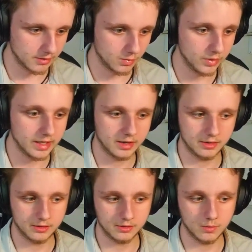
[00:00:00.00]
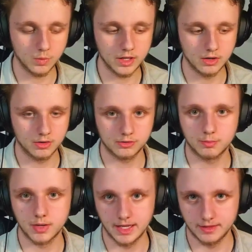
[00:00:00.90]
We heard
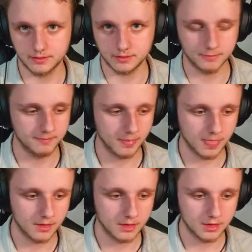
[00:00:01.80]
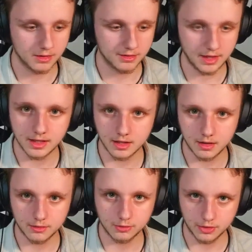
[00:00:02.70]
plates. Think
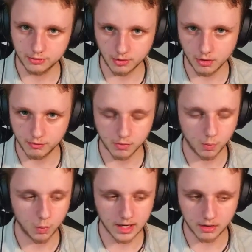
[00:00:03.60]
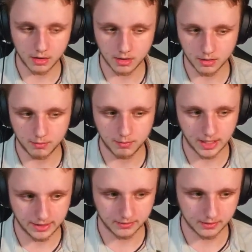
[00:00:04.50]
to yourself, where are
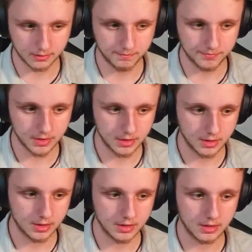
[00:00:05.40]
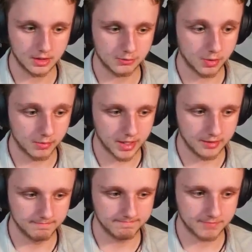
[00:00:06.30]
plates? It's probably
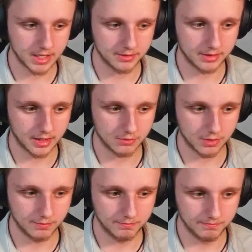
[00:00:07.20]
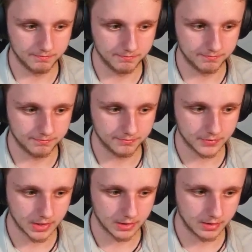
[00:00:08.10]
in the dining room.
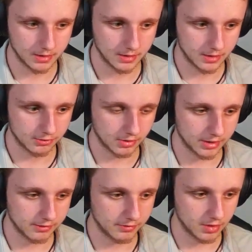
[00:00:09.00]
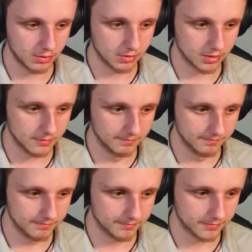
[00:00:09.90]
So let's have a look
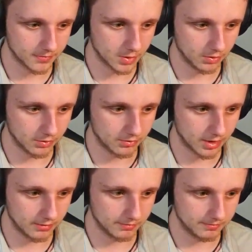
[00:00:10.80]
on the ground